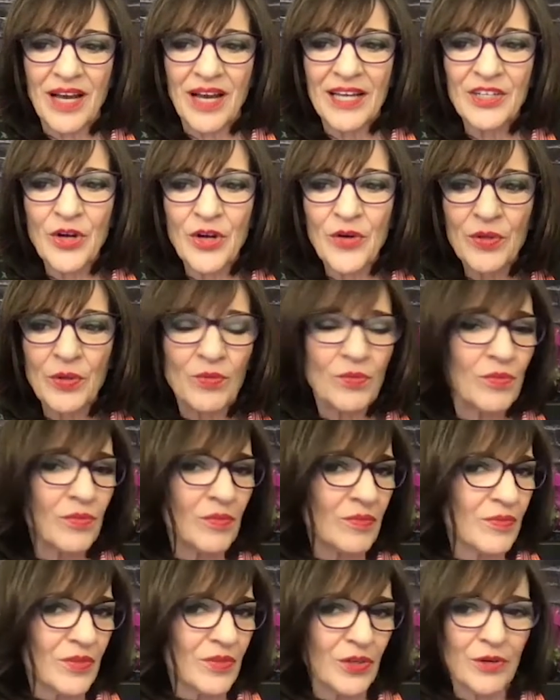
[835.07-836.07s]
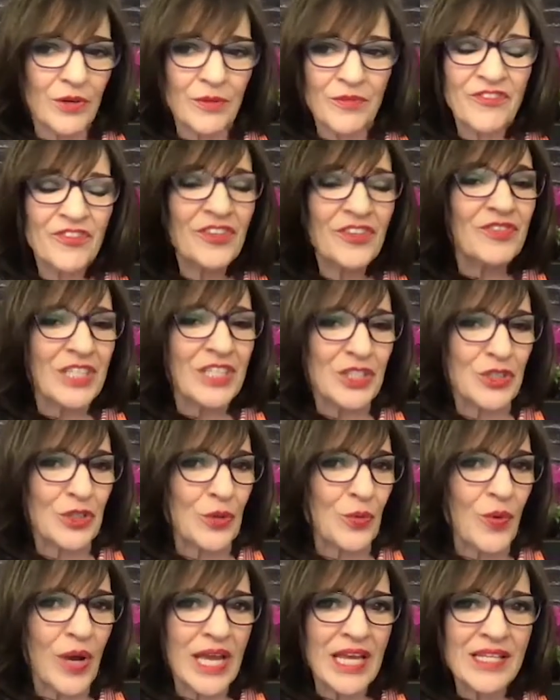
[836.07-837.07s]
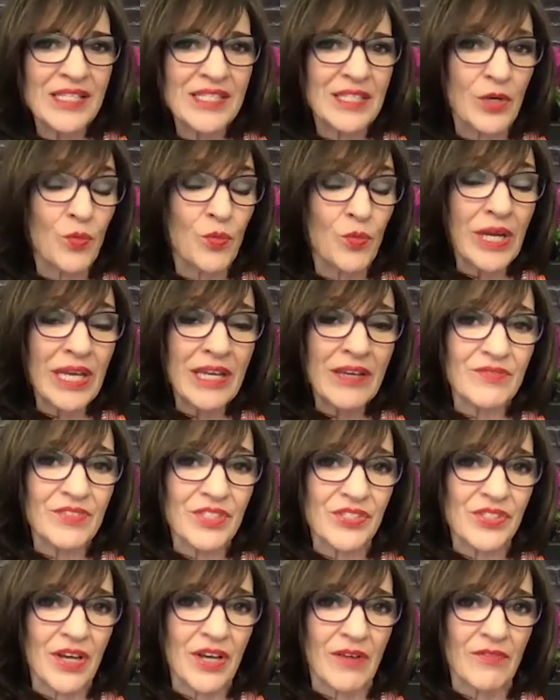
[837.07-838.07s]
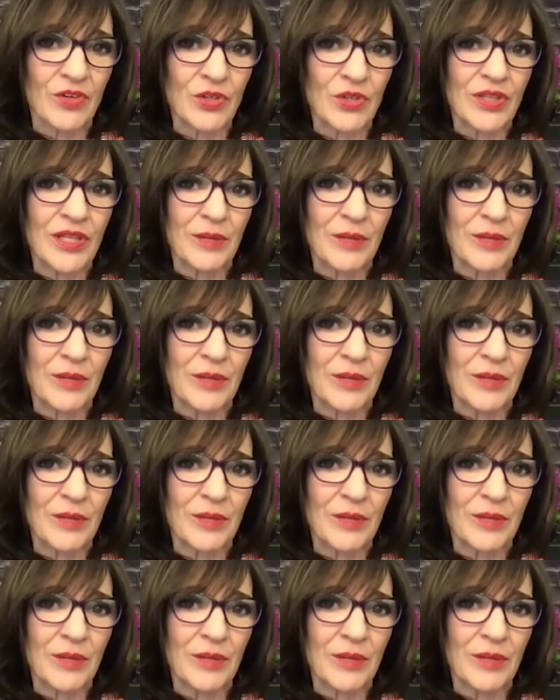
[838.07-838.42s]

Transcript: I know that there are 52 ways that we have discovered